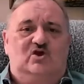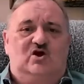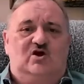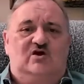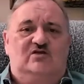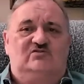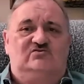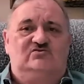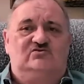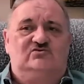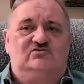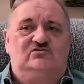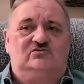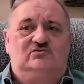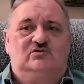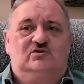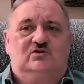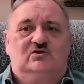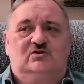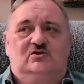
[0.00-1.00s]
gone
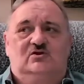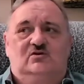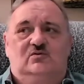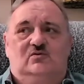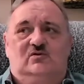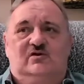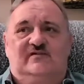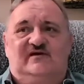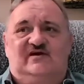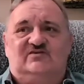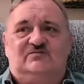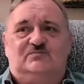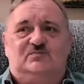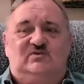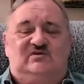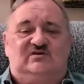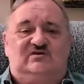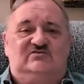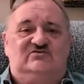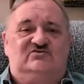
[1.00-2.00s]
too. Well, that's
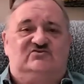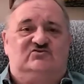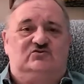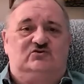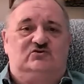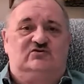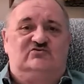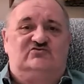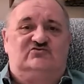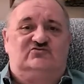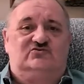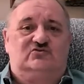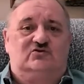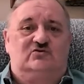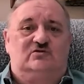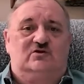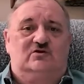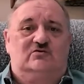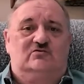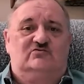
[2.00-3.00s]
because George
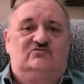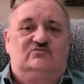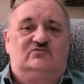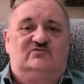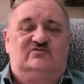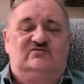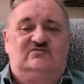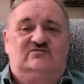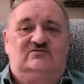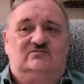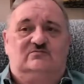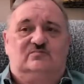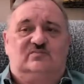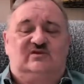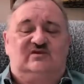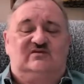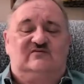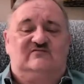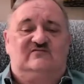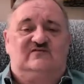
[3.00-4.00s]
Soros was
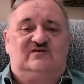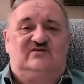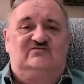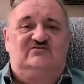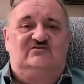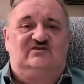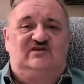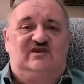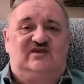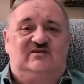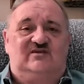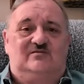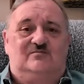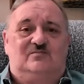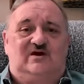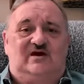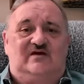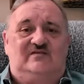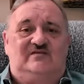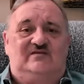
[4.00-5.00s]
being
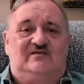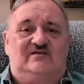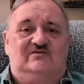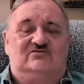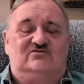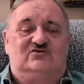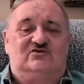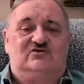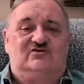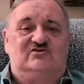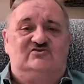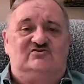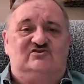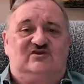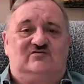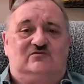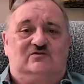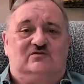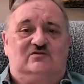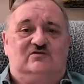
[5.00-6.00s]
investigated by the Attorney
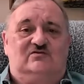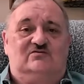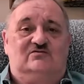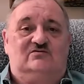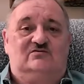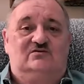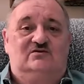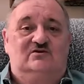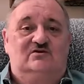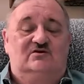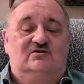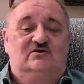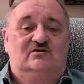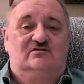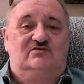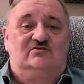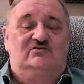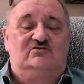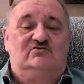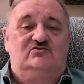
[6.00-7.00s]
General in
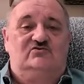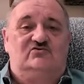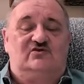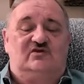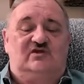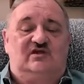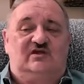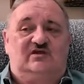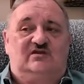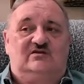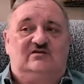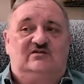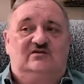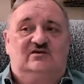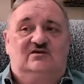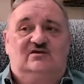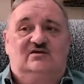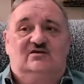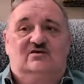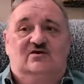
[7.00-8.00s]
the Ukraine
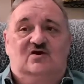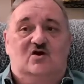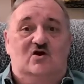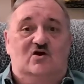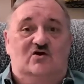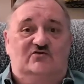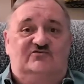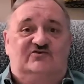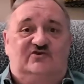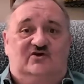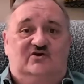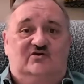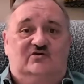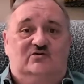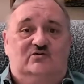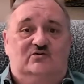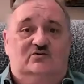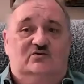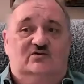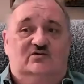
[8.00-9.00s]

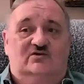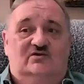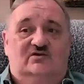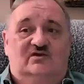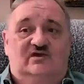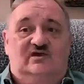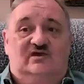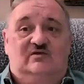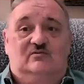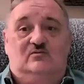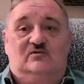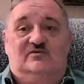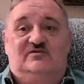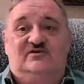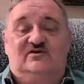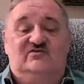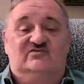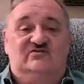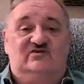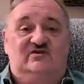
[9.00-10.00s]
also, and with
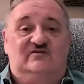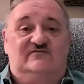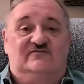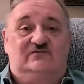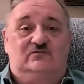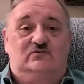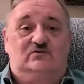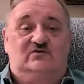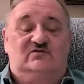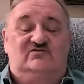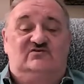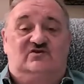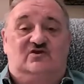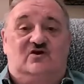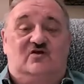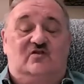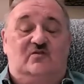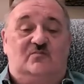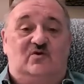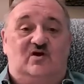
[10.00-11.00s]
his influence and
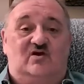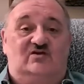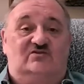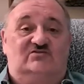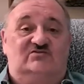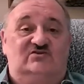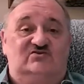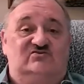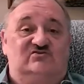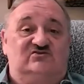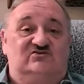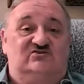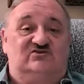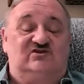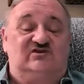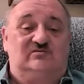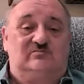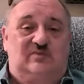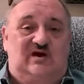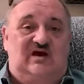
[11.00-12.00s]
all the politicians
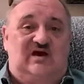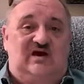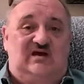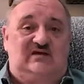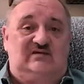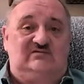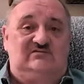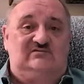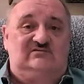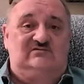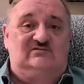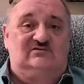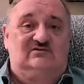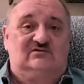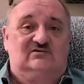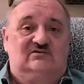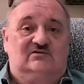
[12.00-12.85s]
he buys,